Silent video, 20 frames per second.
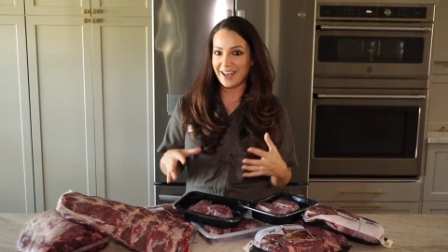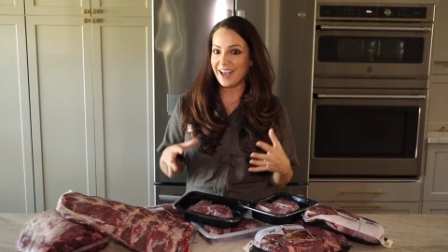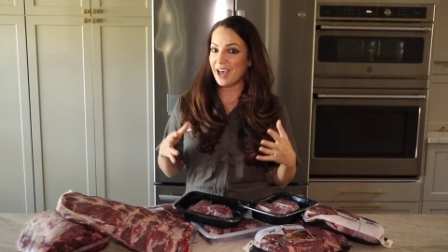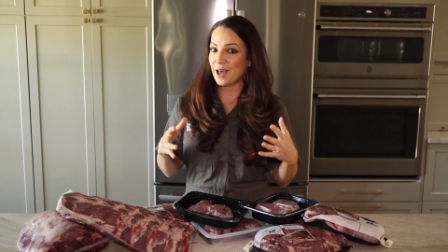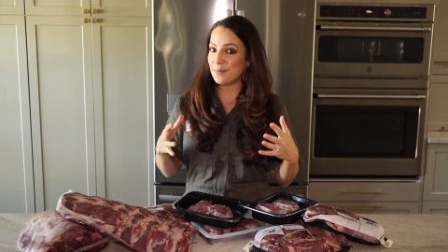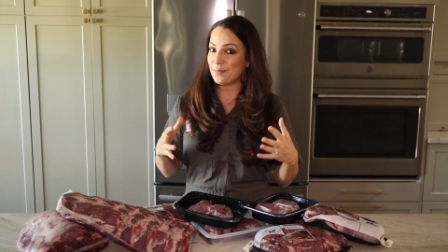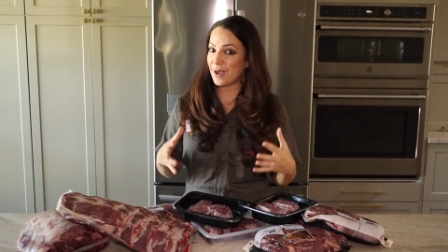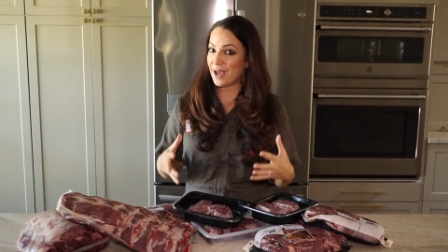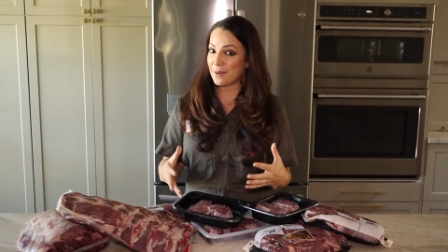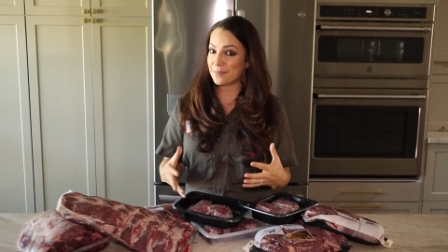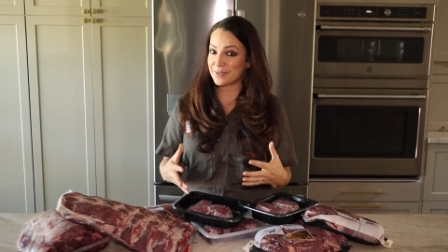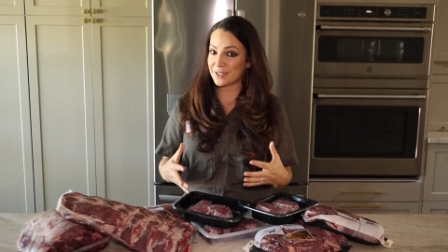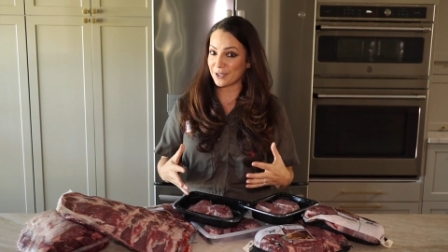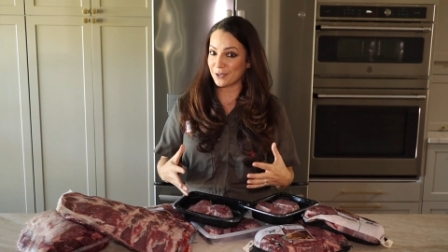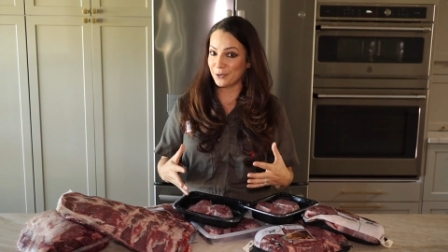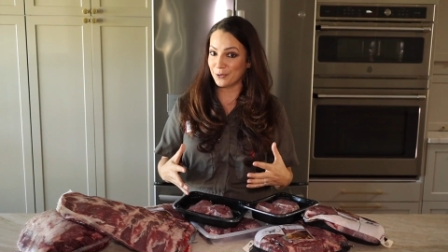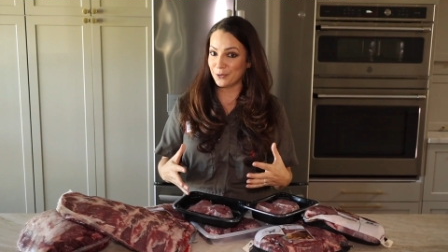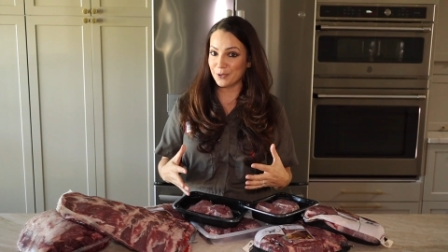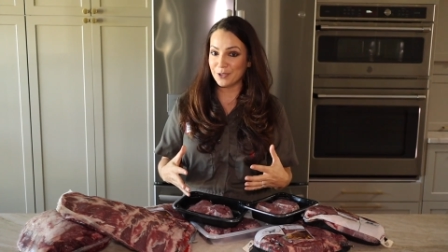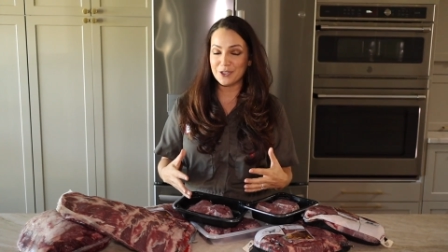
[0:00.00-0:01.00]
and perhaps the
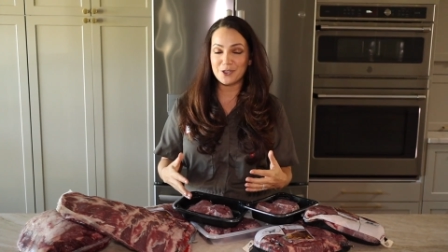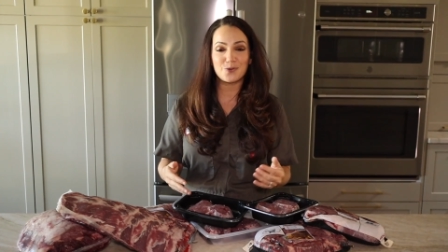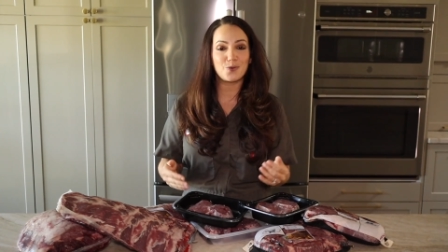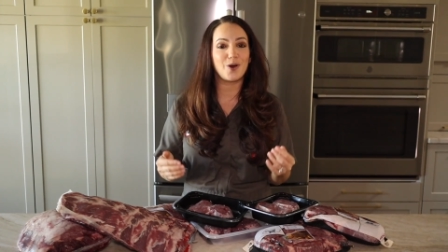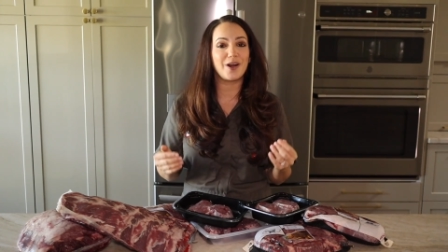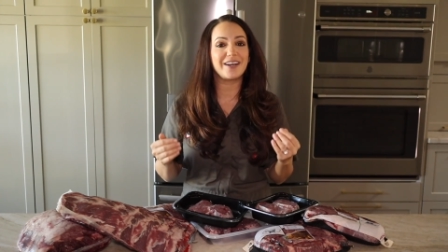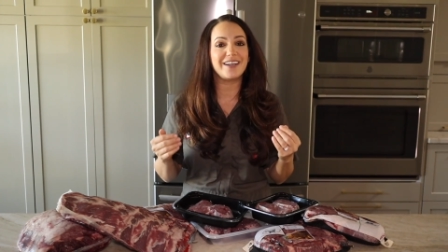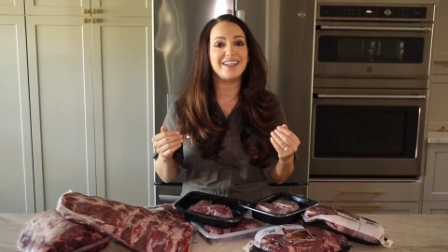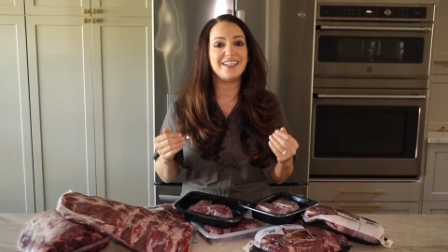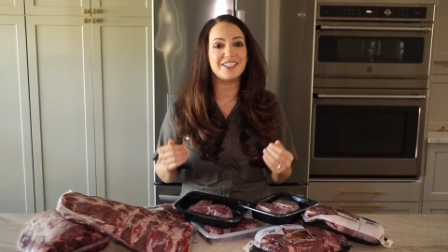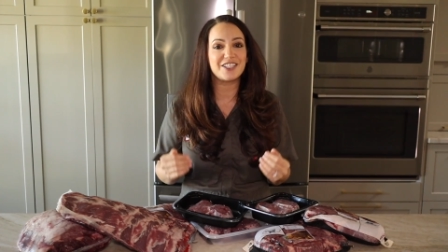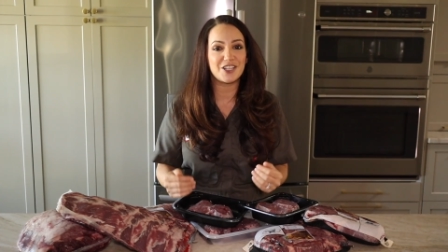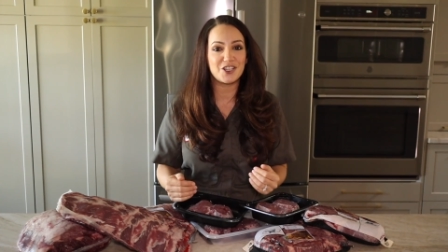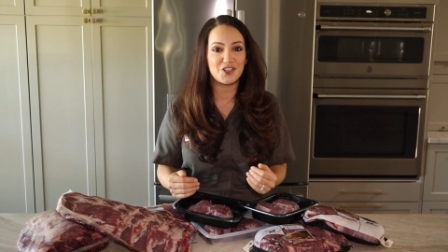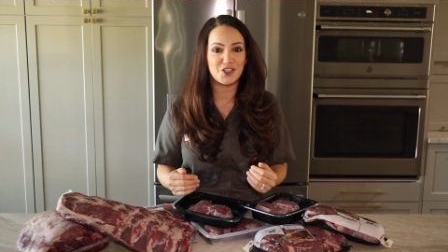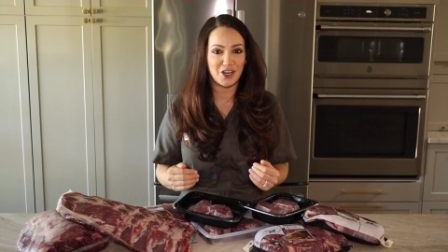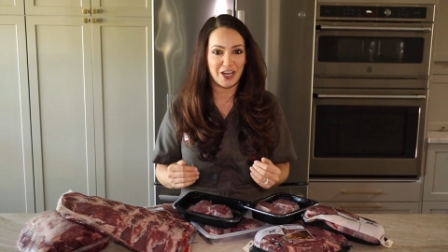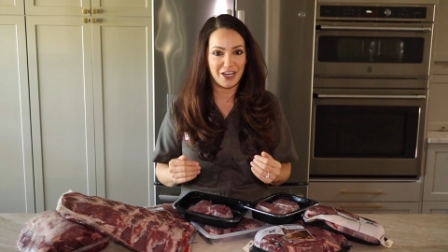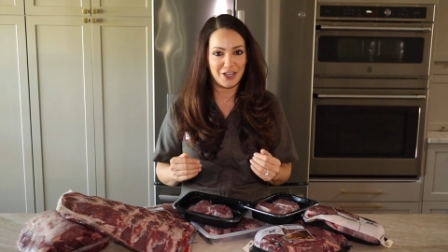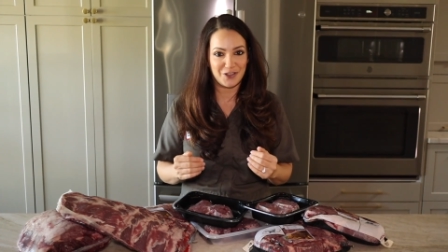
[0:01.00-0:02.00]
coolest one is the
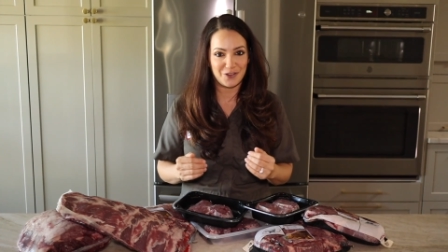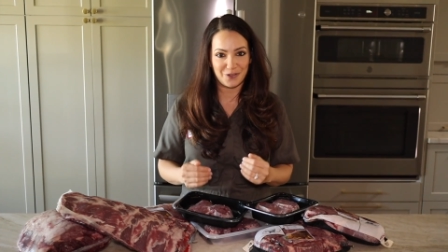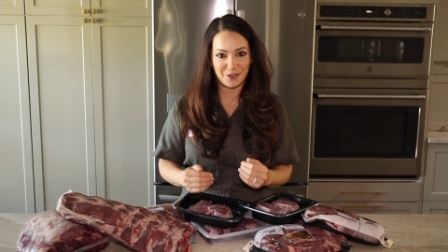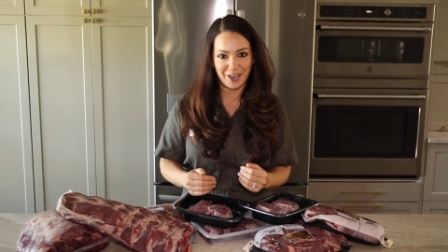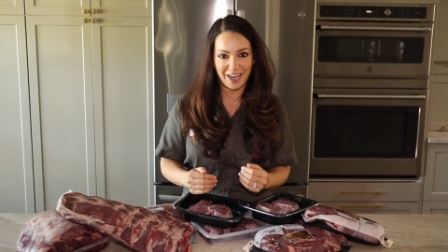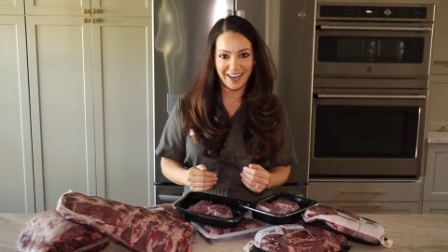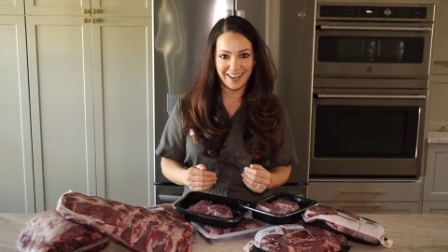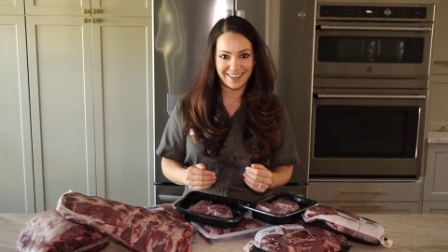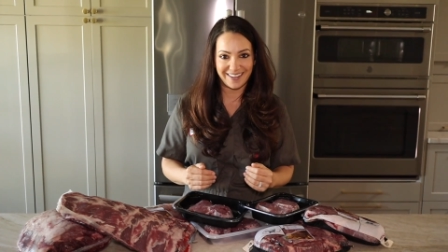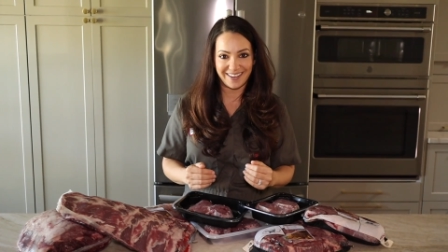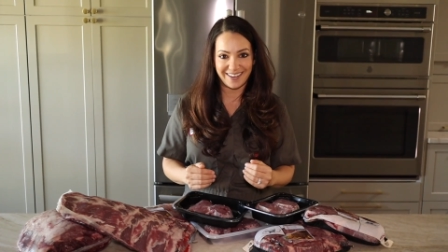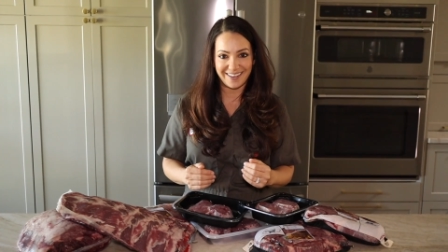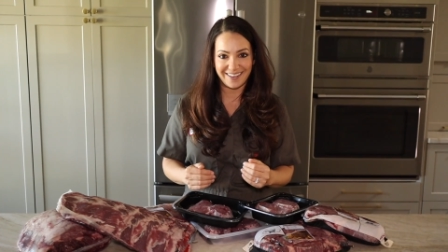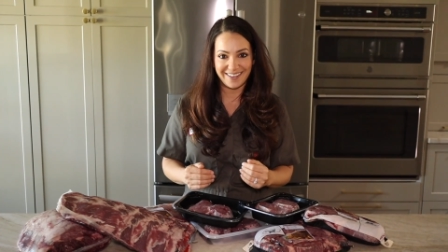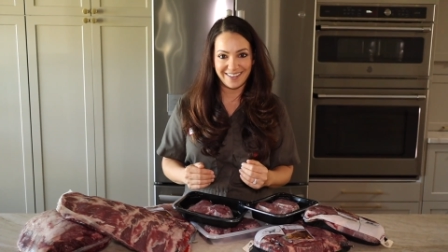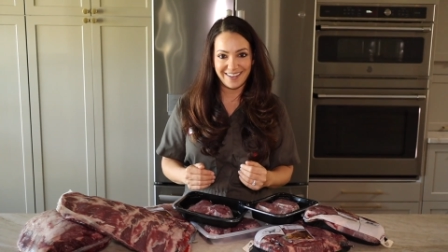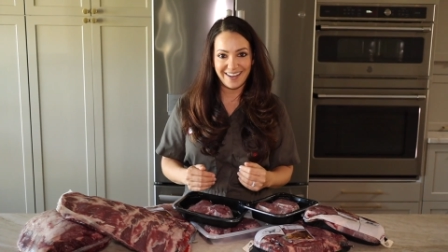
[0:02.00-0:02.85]
change of color.